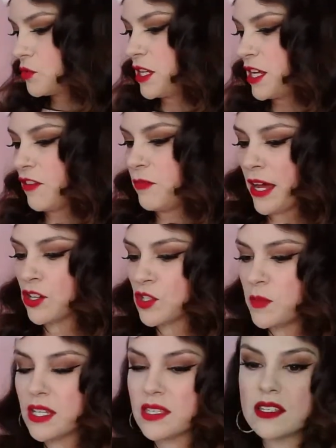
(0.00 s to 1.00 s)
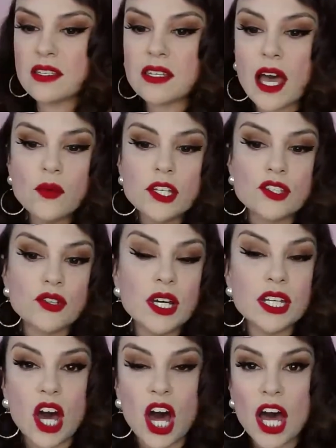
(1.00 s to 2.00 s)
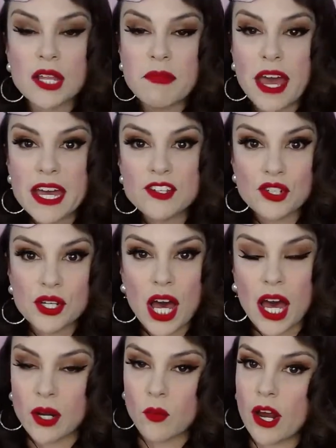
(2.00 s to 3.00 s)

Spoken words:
use PDF patterns because this is how we do it on Patreon,